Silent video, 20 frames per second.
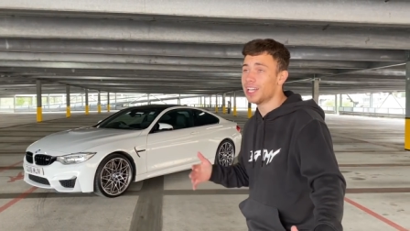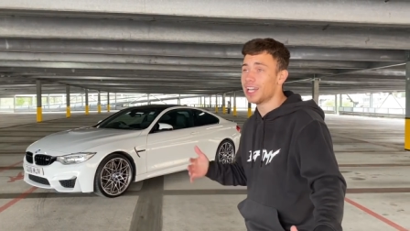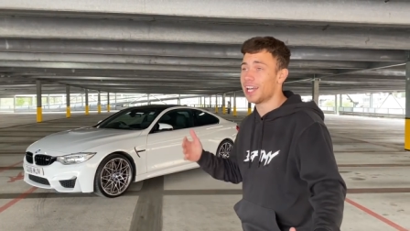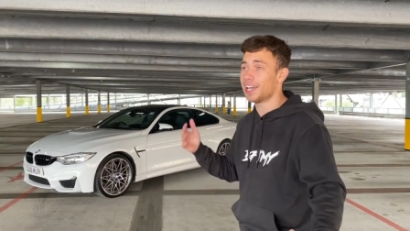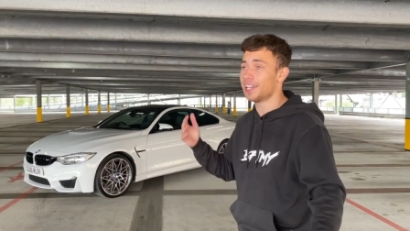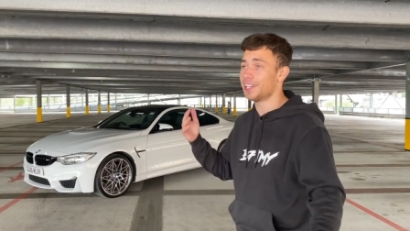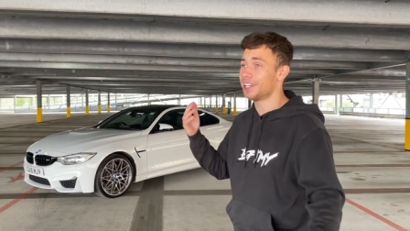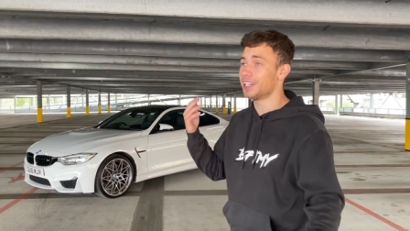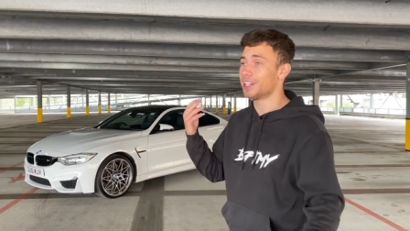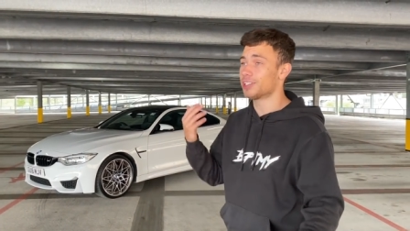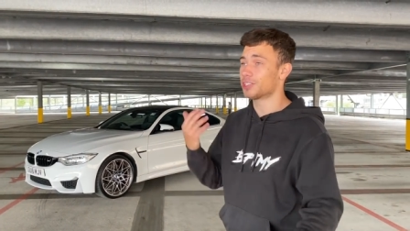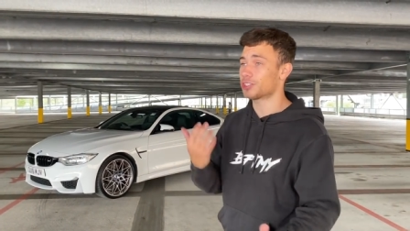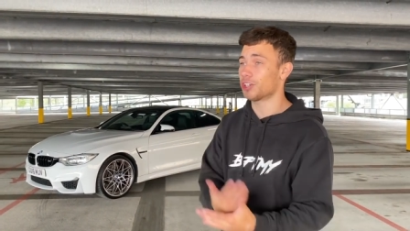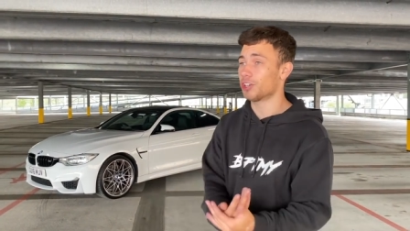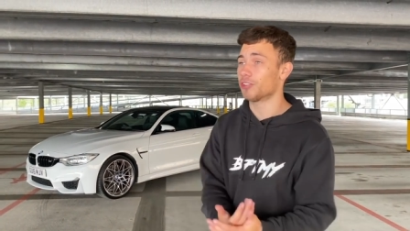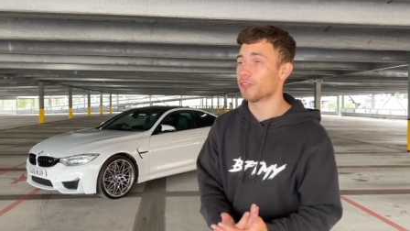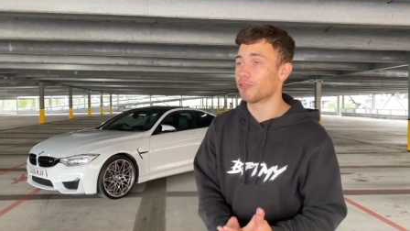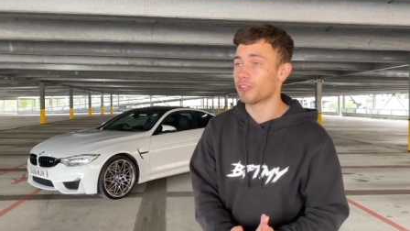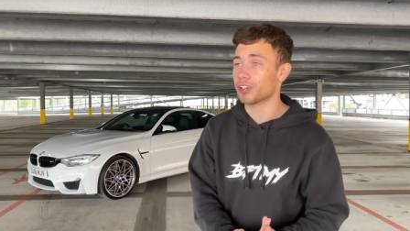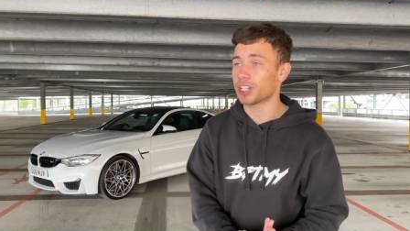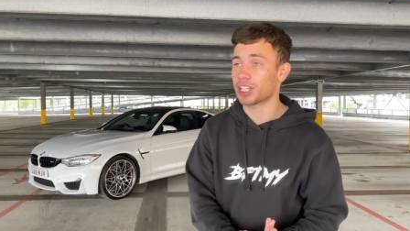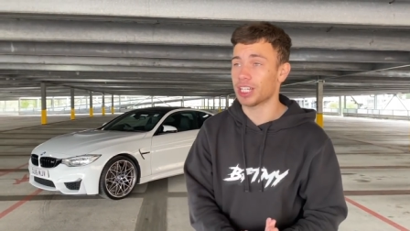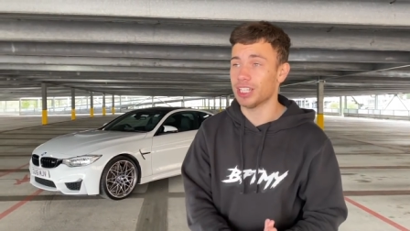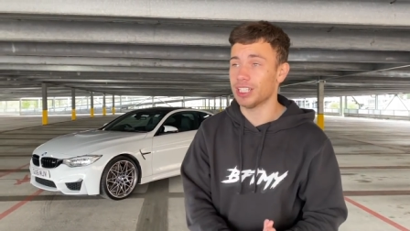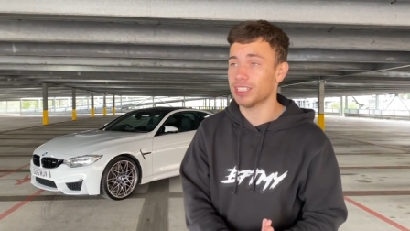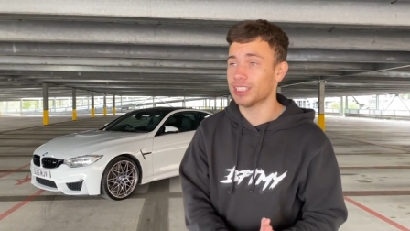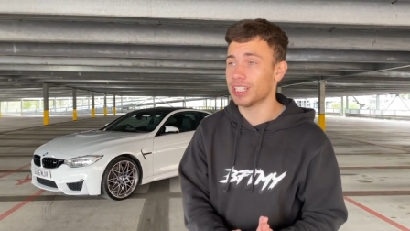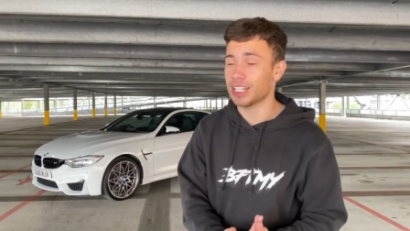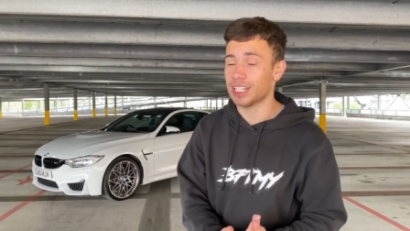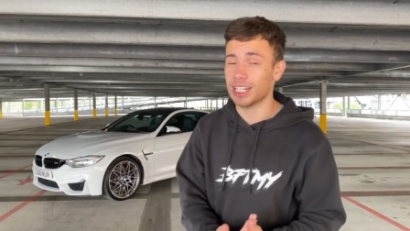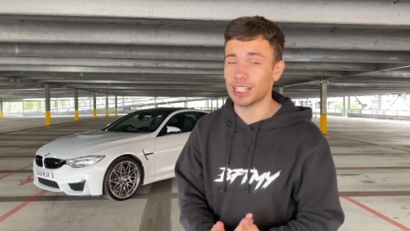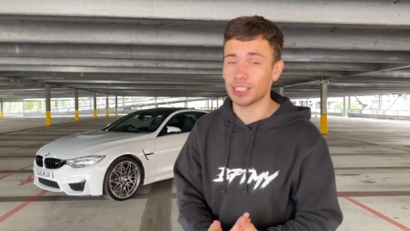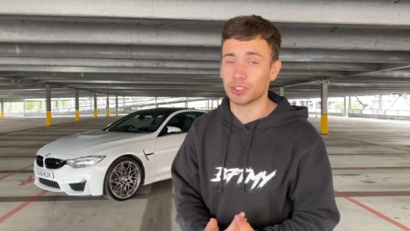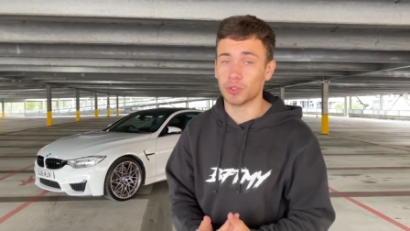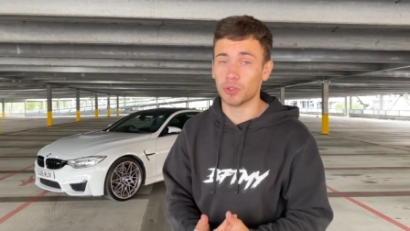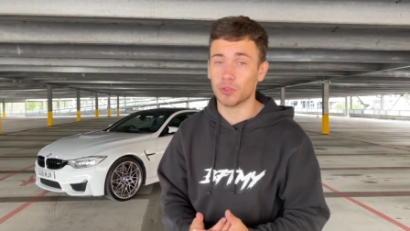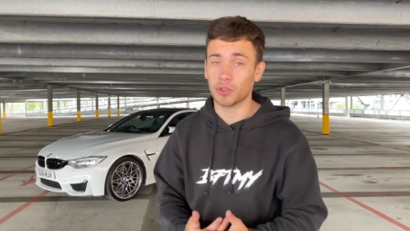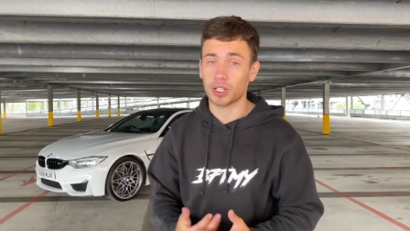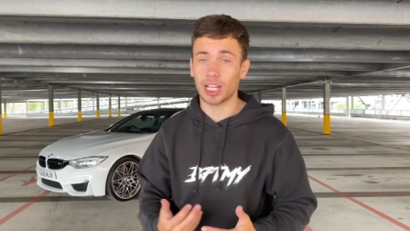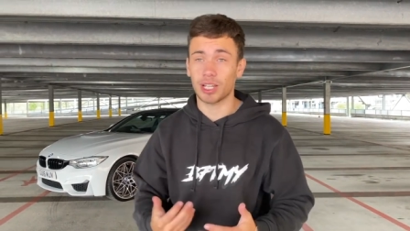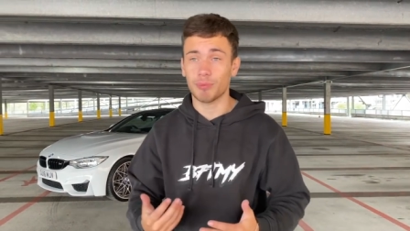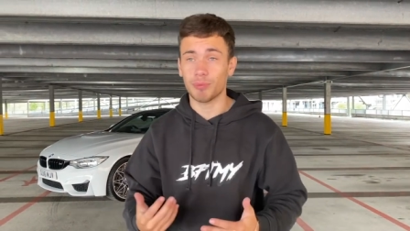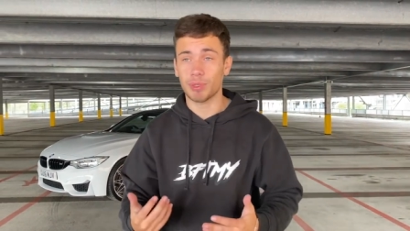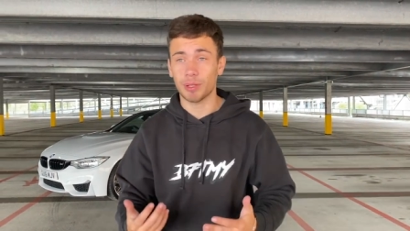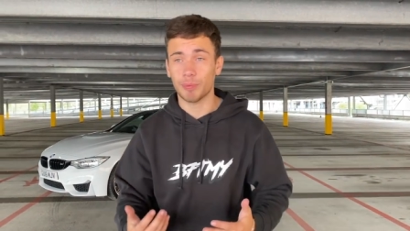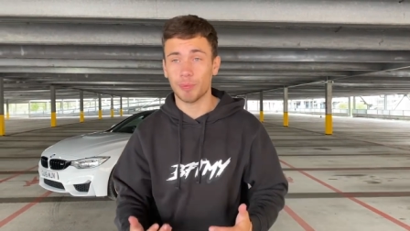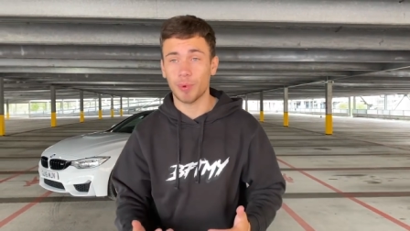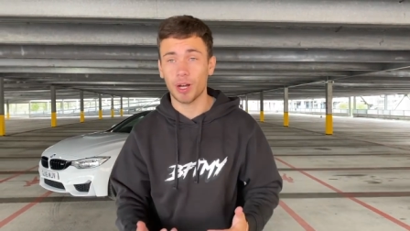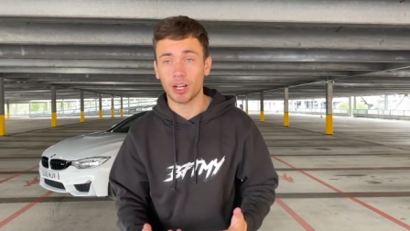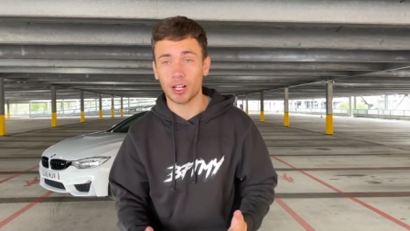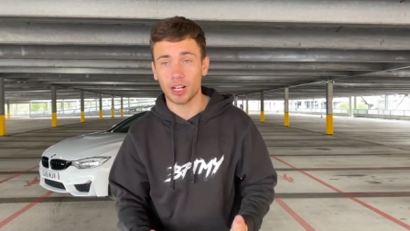and then I drove Ricky's and that sort of gave me the buzz.